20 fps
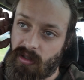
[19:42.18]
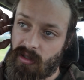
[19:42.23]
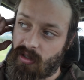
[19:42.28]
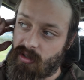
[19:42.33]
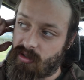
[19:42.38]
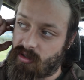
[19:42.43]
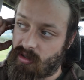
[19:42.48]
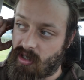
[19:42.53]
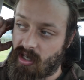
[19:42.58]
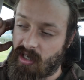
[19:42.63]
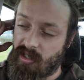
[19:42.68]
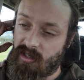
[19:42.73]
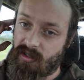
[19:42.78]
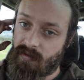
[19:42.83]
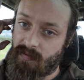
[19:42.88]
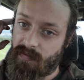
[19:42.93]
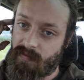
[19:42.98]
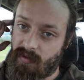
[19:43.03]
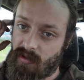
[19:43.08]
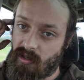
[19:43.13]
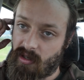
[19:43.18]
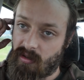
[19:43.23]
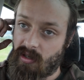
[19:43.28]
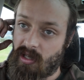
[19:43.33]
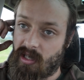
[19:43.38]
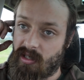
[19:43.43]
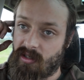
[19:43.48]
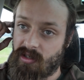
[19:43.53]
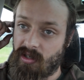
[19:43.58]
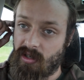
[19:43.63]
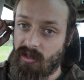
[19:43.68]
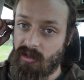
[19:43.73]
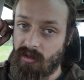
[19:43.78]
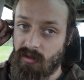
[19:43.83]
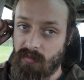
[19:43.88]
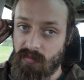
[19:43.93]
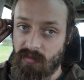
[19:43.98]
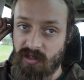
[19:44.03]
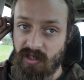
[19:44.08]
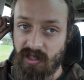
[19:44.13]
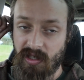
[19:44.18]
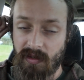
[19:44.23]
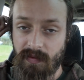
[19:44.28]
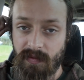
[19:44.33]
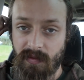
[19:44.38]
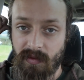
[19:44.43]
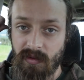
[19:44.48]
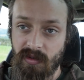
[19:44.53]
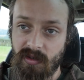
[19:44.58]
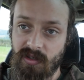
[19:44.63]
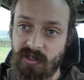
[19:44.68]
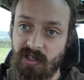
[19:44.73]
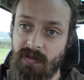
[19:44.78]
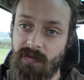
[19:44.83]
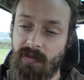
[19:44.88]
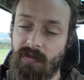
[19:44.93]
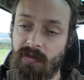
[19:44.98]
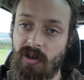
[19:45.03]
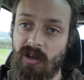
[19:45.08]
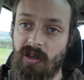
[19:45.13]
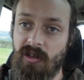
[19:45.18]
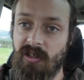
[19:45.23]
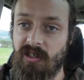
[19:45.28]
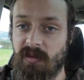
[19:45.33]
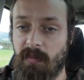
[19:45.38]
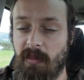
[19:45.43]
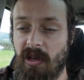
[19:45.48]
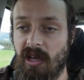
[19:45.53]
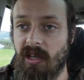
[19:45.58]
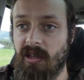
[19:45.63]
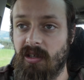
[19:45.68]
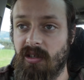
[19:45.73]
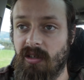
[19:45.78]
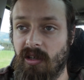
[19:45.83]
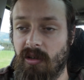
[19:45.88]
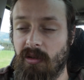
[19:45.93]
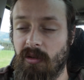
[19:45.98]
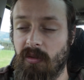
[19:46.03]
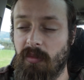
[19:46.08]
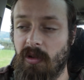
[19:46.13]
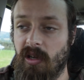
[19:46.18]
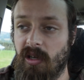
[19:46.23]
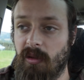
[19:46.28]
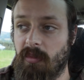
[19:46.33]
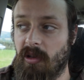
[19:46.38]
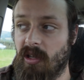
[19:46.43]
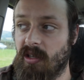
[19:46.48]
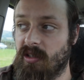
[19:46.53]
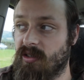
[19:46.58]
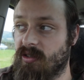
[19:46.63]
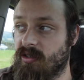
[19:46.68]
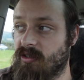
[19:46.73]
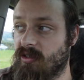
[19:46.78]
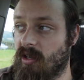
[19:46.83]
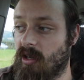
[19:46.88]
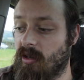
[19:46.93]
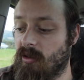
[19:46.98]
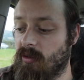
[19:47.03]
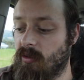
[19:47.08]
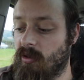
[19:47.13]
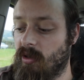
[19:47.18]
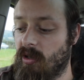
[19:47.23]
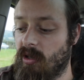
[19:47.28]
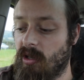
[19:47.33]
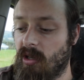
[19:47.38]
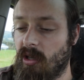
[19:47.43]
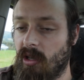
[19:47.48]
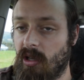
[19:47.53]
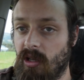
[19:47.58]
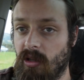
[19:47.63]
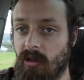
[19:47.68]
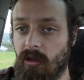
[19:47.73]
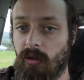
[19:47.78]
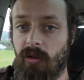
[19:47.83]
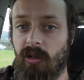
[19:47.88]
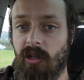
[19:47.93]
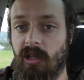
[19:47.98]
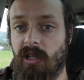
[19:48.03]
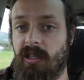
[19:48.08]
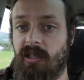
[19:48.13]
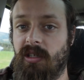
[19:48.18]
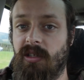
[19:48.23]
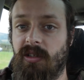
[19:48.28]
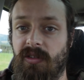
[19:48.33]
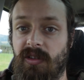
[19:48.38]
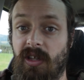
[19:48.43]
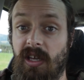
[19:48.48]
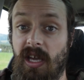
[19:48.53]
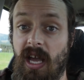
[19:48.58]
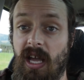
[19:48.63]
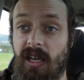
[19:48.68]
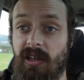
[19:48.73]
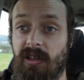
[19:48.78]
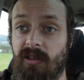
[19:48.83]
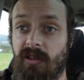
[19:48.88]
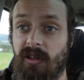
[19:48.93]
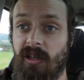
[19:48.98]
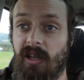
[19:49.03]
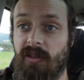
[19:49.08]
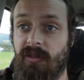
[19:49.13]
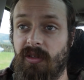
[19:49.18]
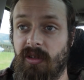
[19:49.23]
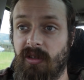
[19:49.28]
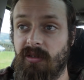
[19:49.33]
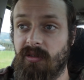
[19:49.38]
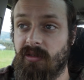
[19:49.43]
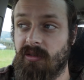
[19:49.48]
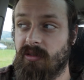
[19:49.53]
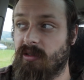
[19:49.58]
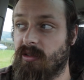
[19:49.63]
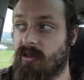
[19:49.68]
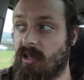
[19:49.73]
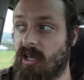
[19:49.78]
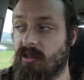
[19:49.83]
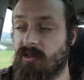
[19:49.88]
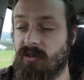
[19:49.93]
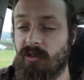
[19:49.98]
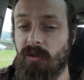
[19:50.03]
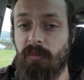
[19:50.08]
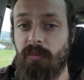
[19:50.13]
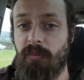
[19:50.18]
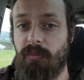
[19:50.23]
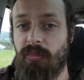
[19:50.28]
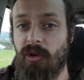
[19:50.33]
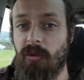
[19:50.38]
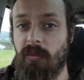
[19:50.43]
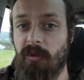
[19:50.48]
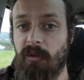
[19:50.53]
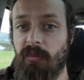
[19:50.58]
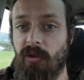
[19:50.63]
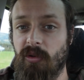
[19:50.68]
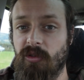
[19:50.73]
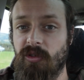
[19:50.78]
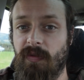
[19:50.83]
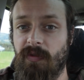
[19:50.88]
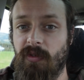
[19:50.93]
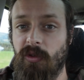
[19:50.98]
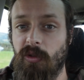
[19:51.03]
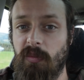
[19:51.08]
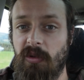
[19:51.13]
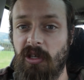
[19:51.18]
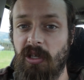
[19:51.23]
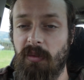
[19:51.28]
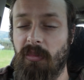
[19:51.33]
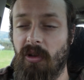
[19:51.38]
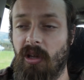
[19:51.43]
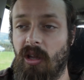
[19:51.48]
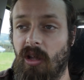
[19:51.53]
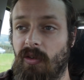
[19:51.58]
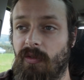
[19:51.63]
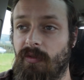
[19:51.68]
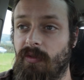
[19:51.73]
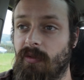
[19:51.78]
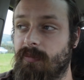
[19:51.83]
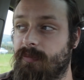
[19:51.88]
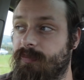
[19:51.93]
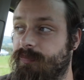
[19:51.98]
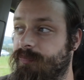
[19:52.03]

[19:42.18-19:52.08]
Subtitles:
It's a case of, you know, like turn up, see if they've got any spare, you know, any places. So luckily they had. I think that sort of probably puts a few people off.